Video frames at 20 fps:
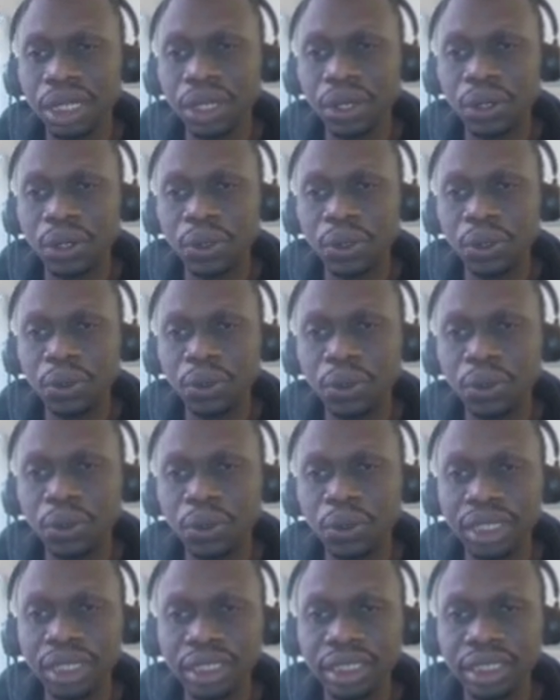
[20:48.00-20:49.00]

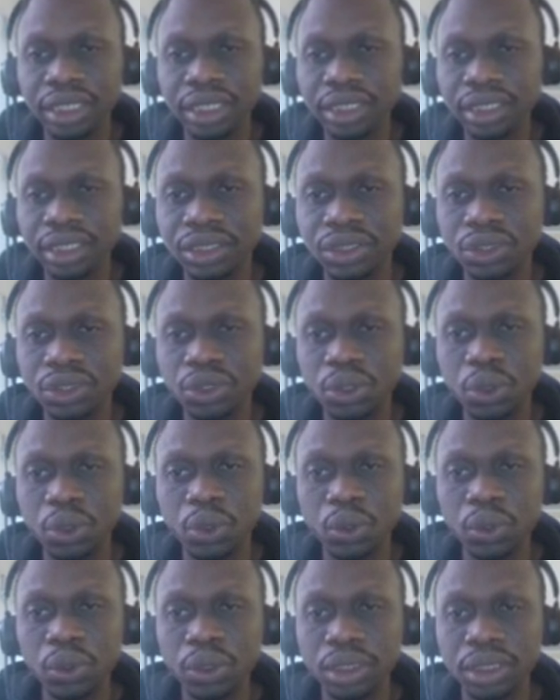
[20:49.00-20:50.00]
Okay,
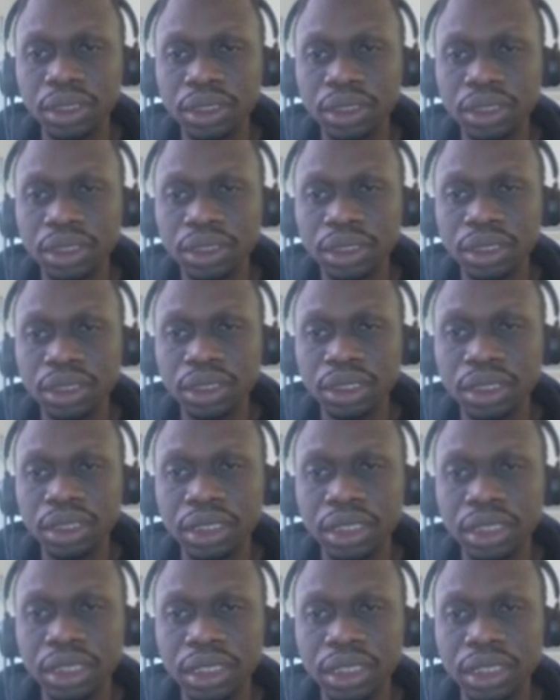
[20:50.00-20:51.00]
so
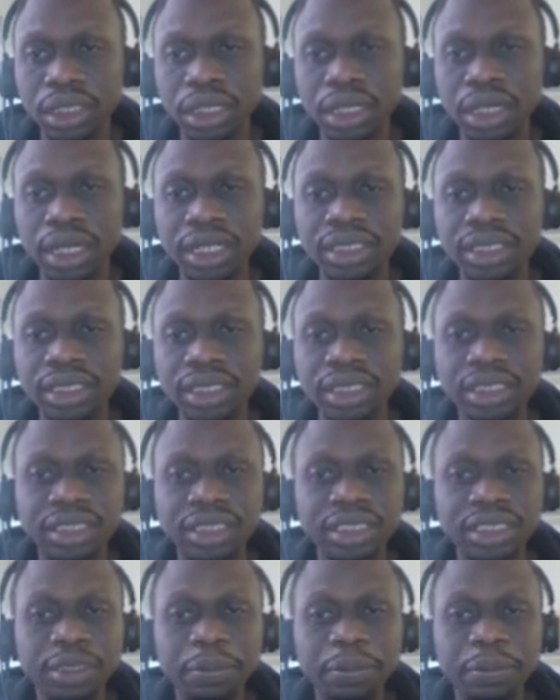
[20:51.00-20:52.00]
let's say this
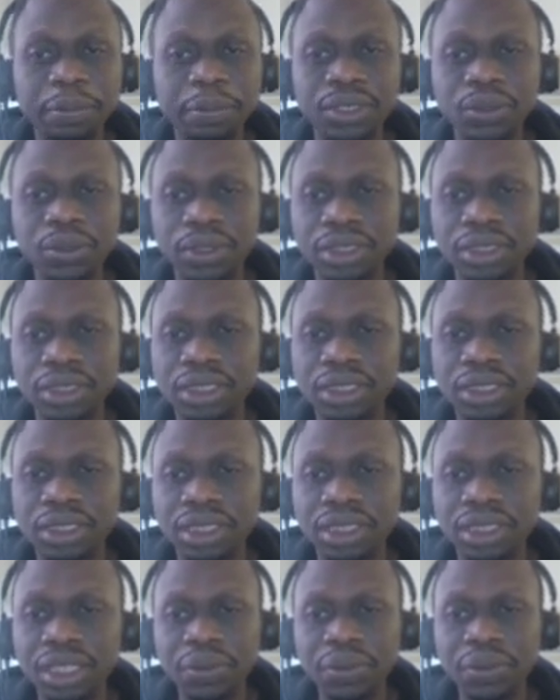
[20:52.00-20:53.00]
is the password, this is the
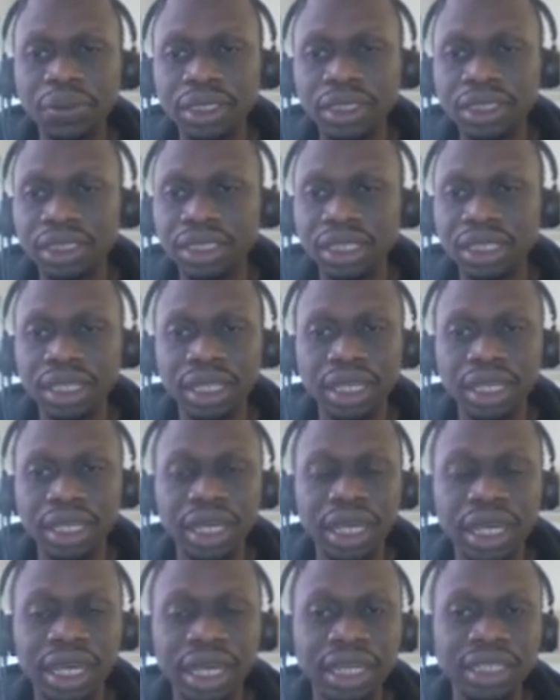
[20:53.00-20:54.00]
secret,
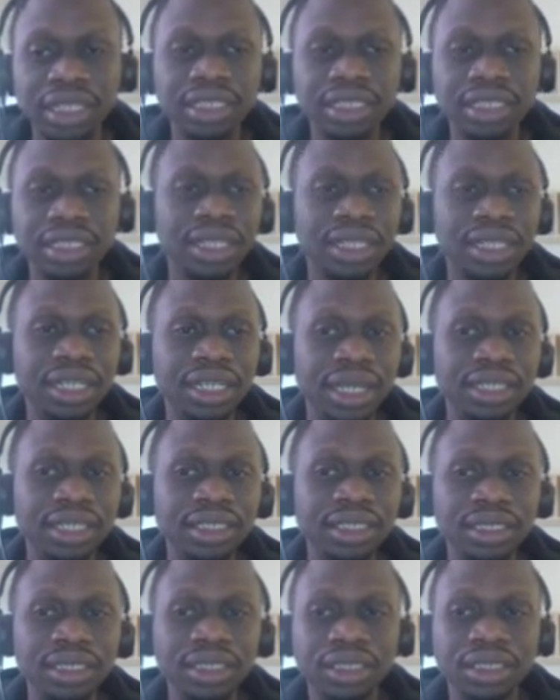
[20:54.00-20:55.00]
and then this is the
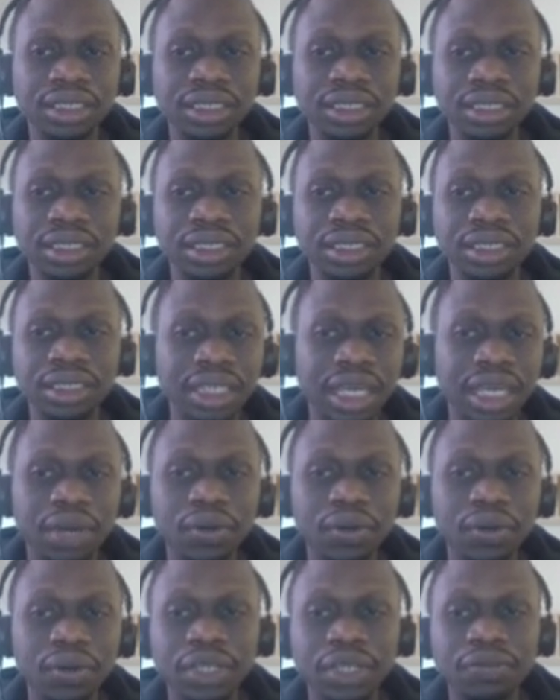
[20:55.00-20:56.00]
class, the
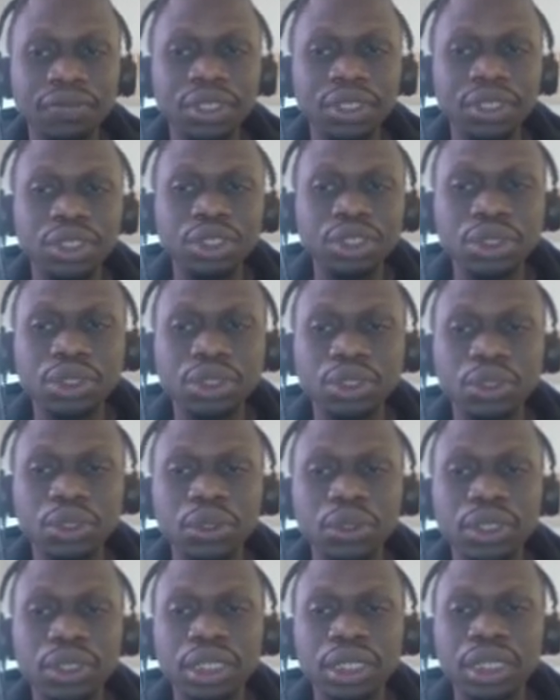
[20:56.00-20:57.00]
error definition. So
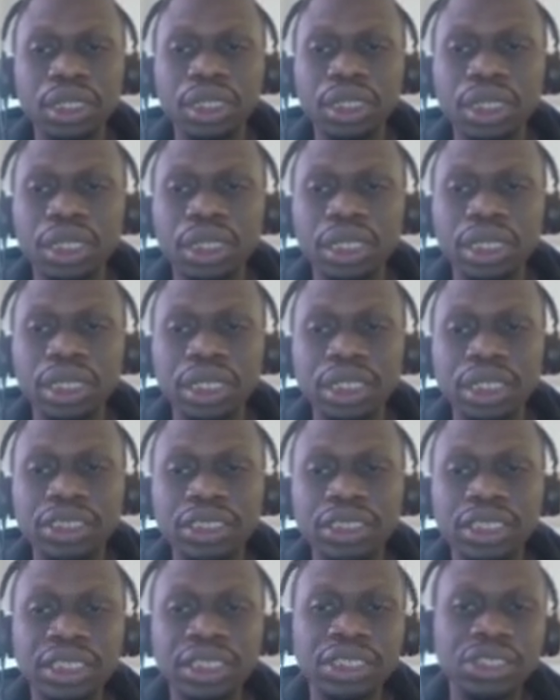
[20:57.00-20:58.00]
it
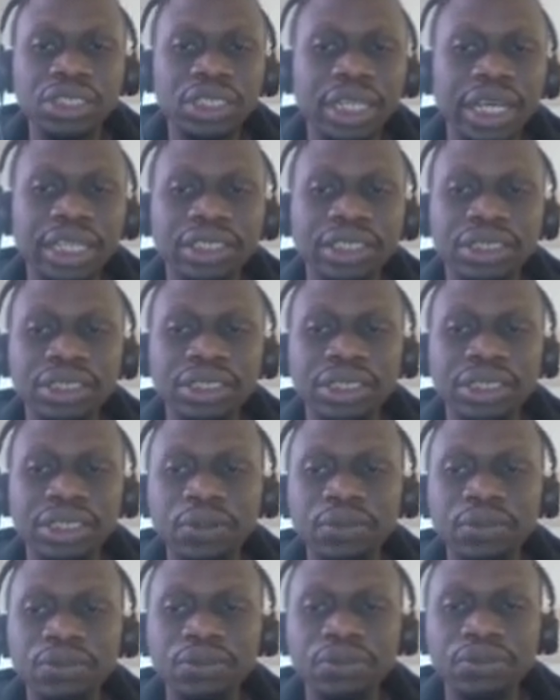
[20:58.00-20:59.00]
initializes
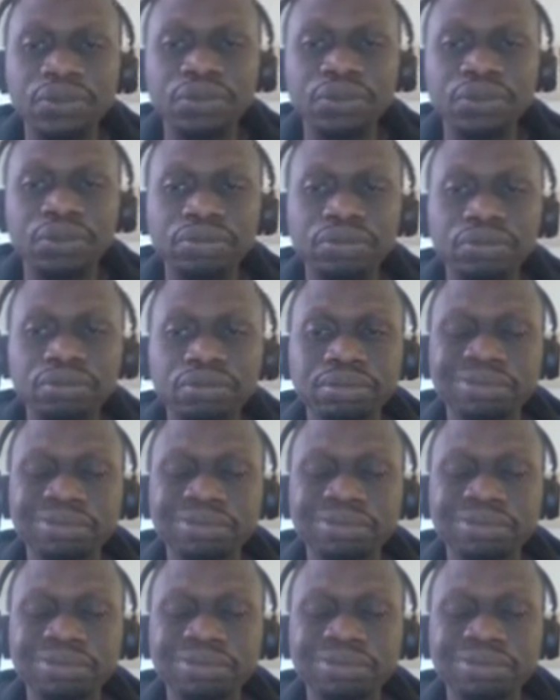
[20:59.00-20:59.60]
itself.